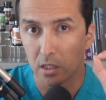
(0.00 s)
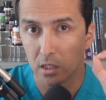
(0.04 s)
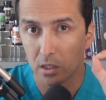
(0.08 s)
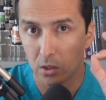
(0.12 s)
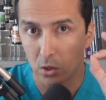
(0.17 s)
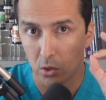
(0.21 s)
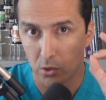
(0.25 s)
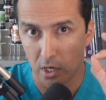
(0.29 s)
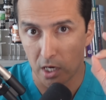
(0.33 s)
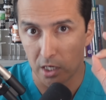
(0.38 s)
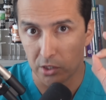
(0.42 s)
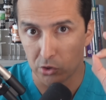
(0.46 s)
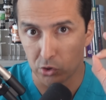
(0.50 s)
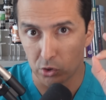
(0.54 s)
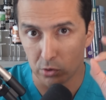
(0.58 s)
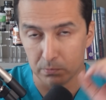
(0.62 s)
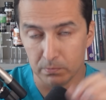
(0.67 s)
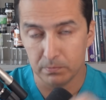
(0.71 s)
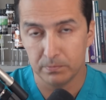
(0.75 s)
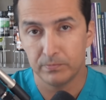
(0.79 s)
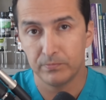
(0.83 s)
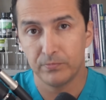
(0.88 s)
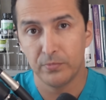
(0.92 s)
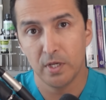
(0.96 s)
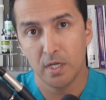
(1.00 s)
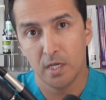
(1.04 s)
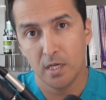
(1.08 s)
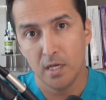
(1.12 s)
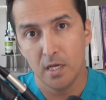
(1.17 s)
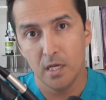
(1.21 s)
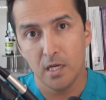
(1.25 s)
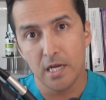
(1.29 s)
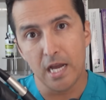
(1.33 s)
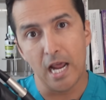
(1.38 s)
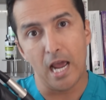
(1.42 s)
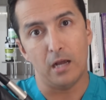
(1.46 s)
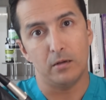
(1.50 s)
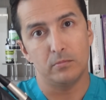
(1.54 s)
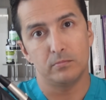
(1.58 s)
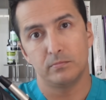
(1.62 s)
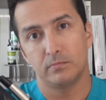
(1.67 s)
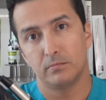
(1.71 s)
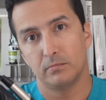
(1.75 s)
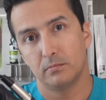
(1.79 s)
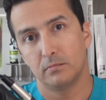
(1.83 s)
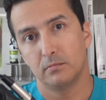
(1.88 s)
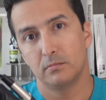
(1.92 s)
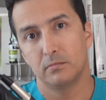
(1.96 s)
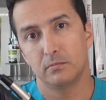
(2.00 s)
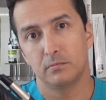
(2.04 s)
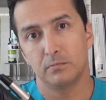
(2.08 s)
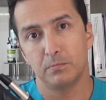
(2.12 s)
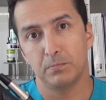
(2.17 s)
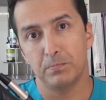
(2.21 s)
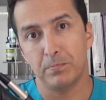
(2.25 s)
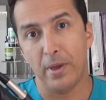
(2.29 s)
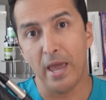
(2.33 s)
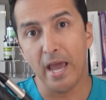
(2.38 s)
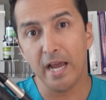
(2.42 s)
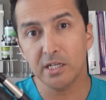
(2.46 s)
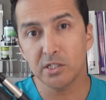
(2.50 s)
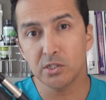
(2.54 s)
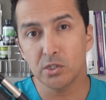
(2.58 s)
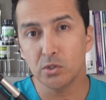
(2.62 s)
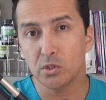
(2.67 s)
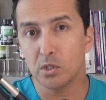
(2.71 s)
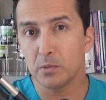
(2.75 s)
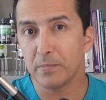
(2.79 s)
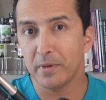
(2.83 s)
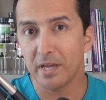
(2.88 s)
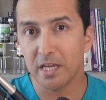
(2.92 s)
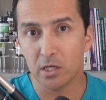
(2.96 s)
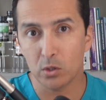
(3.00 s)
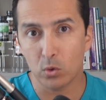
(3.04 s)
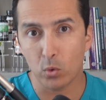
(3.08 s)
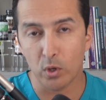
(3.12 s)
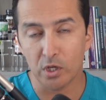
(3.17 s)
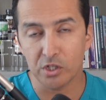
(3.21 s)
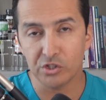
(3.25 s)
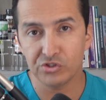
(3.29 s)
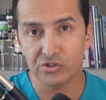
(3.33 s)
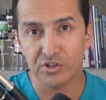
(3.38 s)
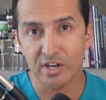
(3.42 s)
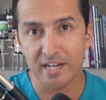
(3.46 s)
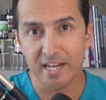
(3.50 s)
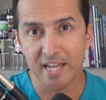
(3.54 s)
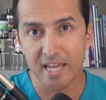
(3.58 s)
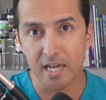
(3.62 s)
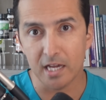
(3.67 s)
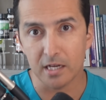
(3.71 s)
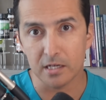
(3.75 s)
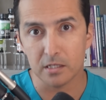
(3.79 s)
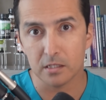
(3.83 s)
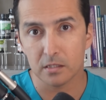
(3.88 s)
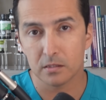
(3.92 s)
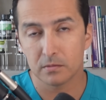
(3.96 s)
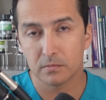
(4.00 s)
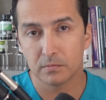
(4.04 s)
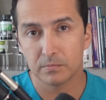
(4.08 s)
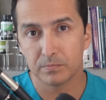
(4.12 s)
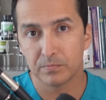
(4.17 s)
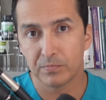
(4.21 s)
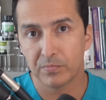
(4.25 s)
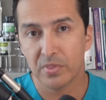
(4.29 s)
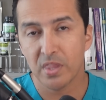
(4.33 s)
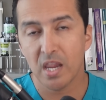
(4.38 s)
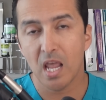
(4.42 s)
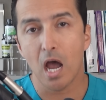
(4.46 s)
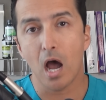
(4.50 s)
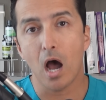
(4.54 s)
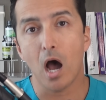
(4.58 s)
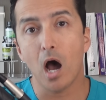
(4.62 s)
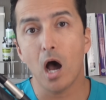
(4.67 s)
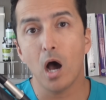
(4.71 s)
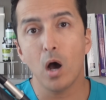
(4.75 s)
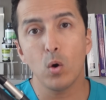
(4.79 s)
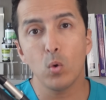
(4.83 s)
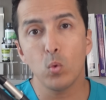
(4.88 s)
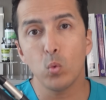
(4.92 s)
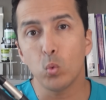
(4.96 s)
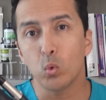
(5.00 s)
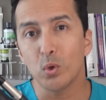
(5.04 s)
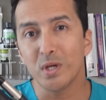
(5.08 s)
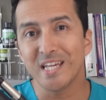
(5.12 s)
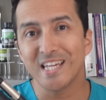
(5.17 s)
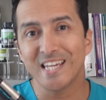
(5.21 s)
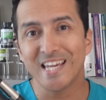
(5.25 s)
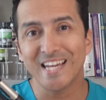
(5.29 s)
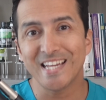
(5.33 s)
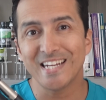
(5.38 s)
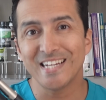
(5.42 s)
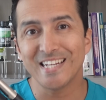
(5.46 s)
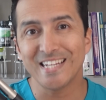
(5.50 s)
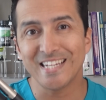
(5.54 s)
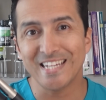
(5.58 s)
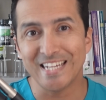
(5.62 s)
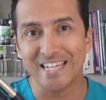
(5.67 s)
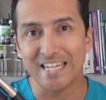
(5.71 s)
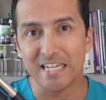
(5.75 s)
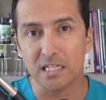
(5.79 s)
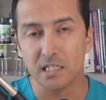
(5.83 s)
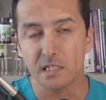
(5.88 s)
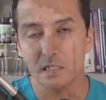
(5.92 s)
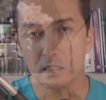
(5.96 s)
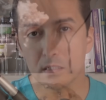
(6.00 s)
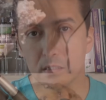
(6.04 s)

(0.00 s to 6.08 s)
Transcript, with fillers: conundrum. Now, back to the main question at hand. How we can eat